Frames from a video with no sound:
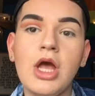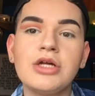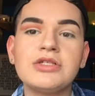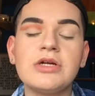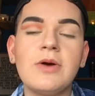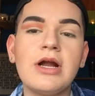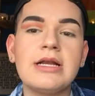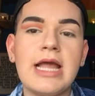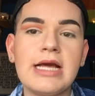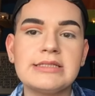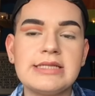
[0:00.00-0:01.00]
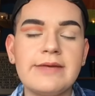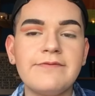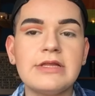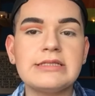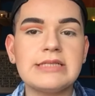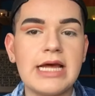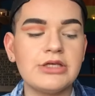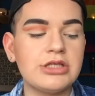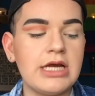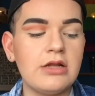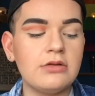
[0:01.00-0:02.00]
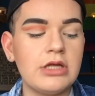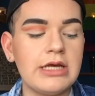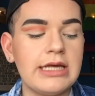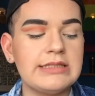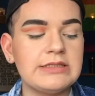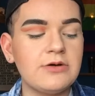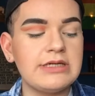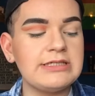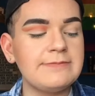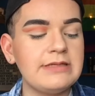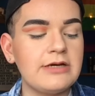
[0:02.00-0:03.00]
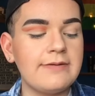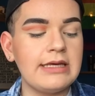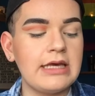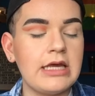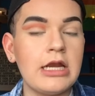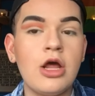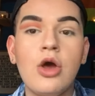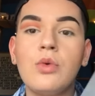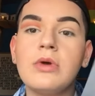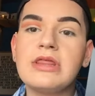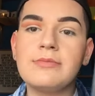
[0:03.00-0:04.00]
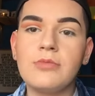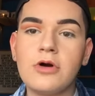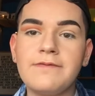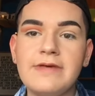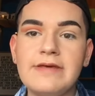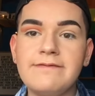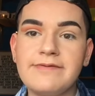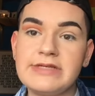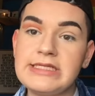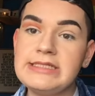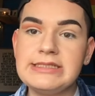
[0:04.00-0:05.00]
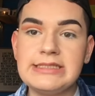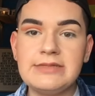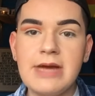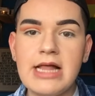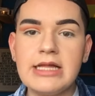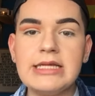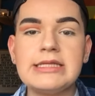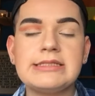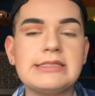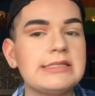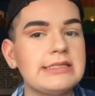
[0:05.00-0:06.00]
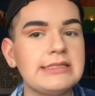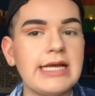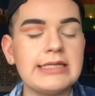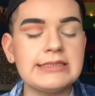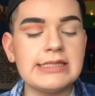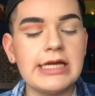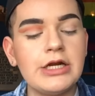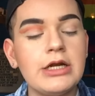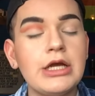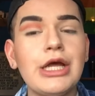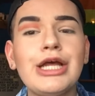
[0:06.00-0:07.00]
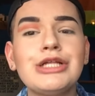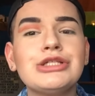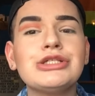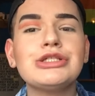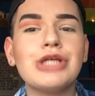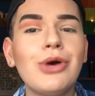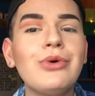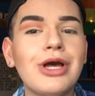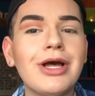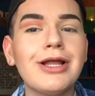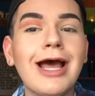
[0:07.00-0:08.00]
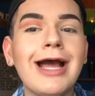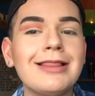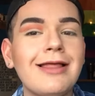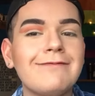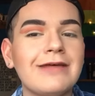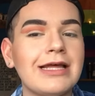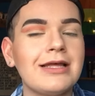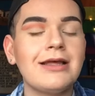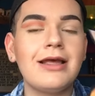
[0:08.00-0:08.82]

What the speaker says: So our next step for this eyeshadow look is going to be going in with the Morphe 15D palette. This is the Day Slayer. It's so good, I love it.